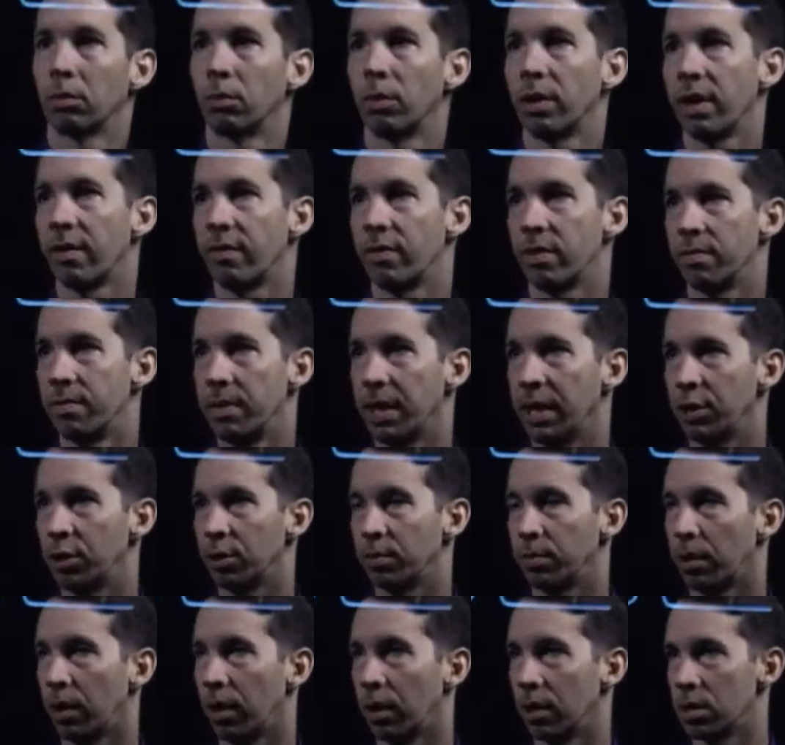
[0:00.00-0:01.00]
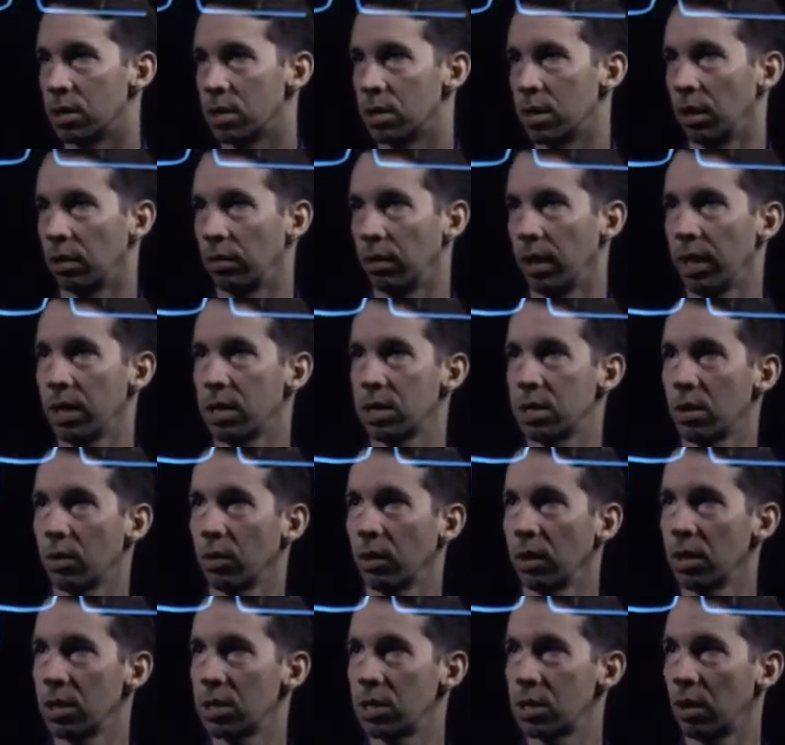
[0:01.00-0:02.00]
we have the major parts here, right? So
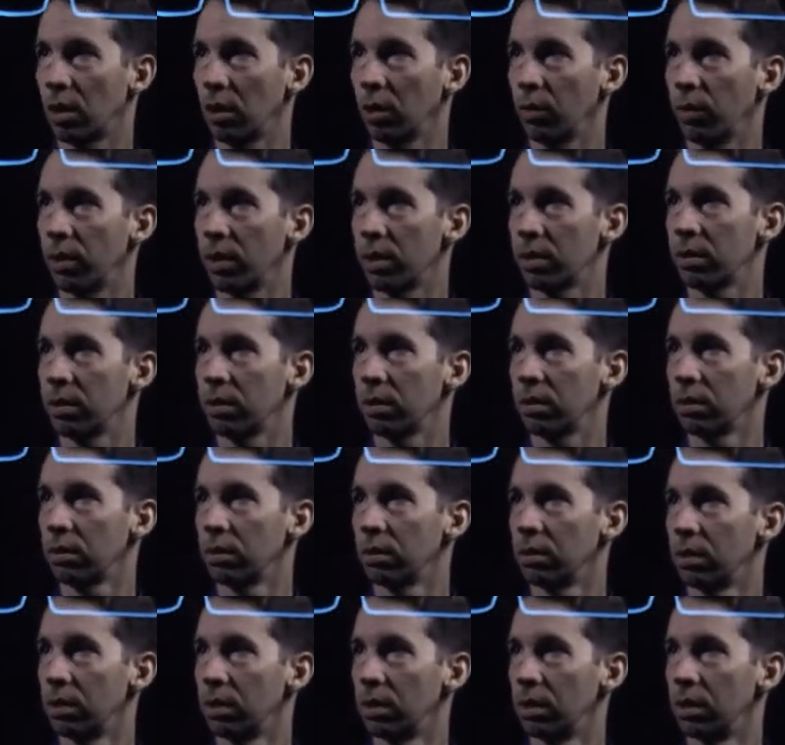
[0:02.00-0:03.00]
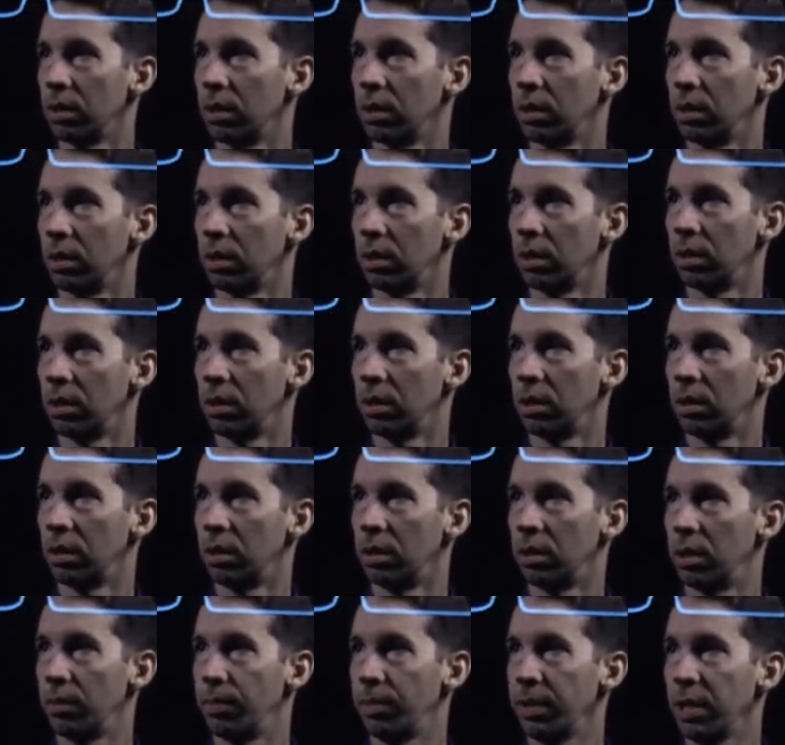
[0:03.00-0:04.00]
we're going to start with
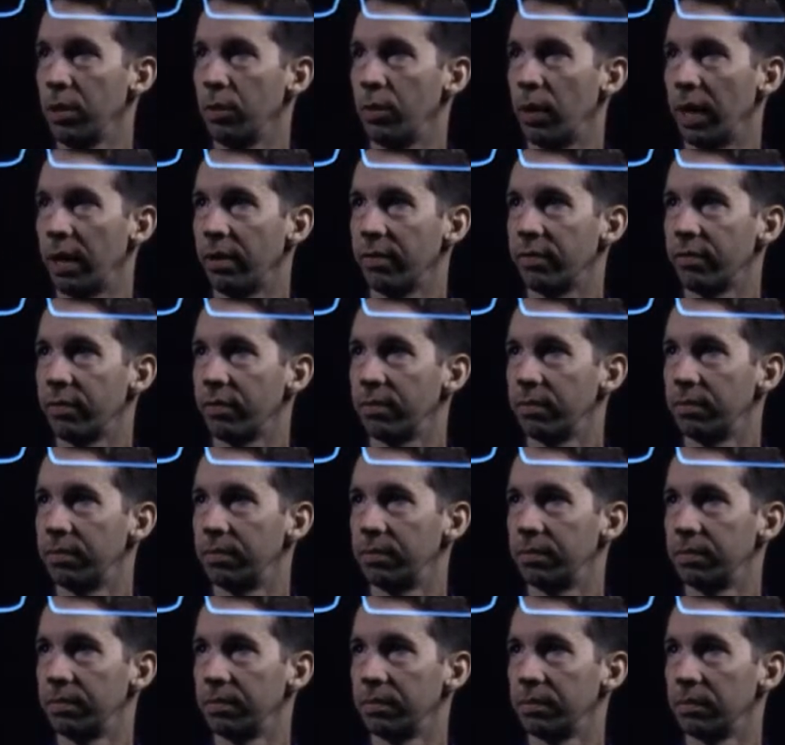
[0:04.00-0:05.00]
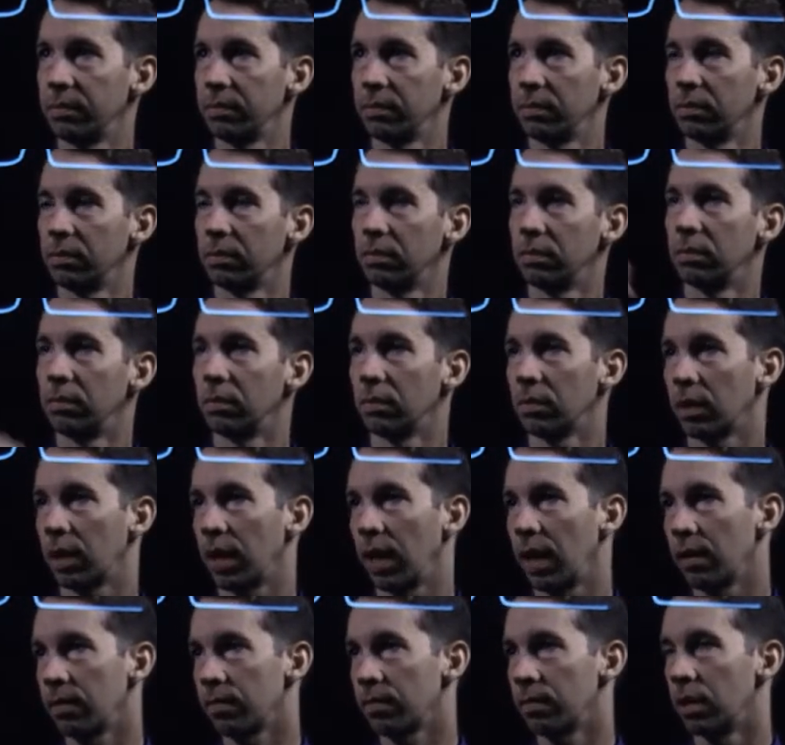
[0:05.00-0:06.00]
the P wave,
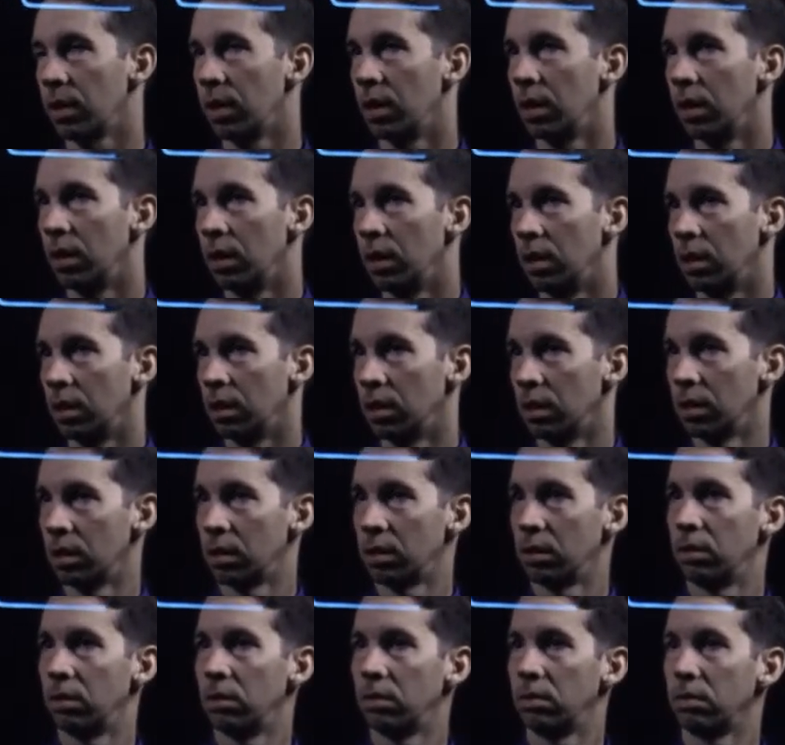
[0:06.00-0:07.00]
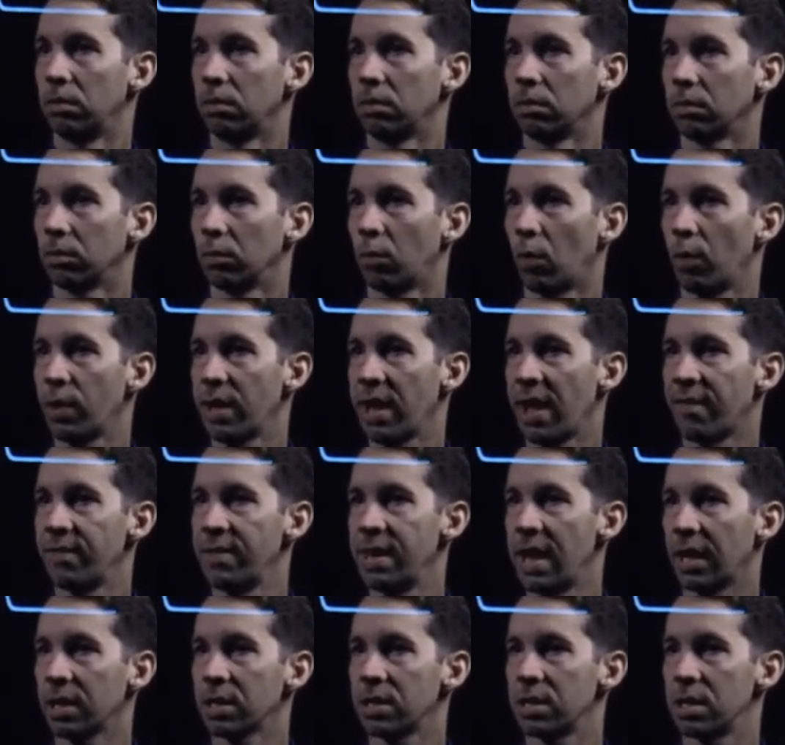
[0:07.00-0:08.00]
okay? What we have
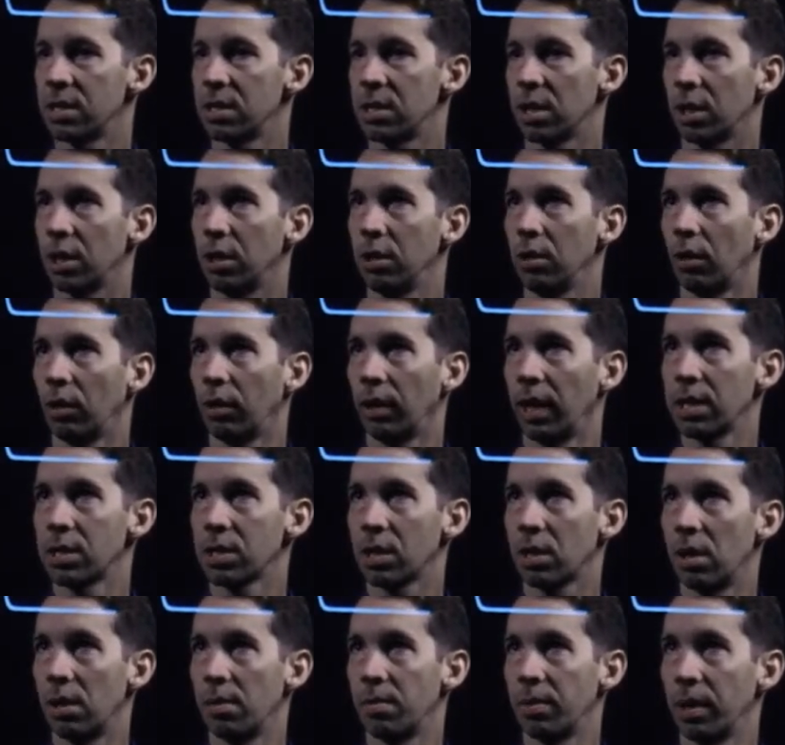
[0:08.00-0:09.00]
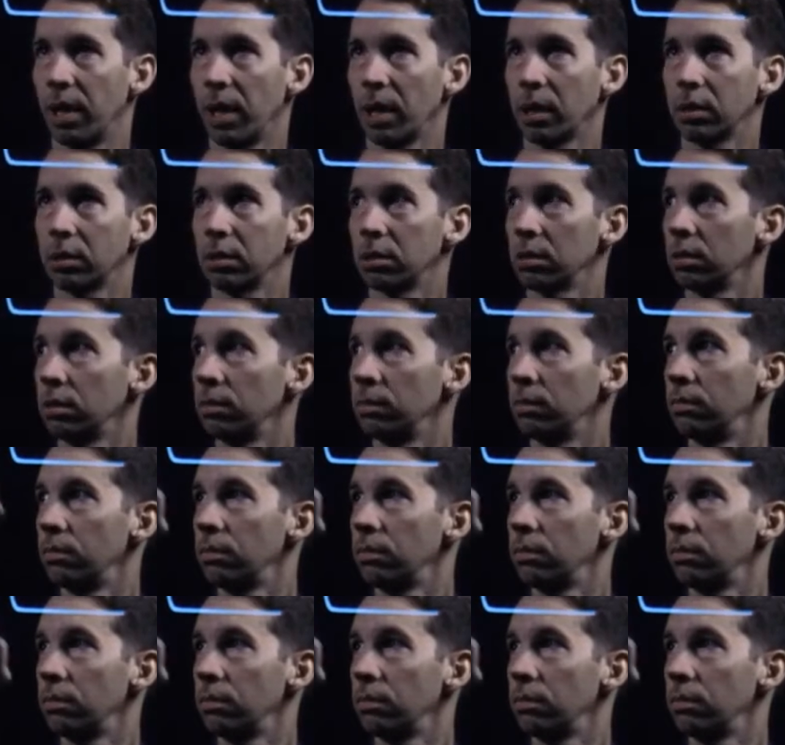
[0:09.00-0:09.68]
next is the QRS complex,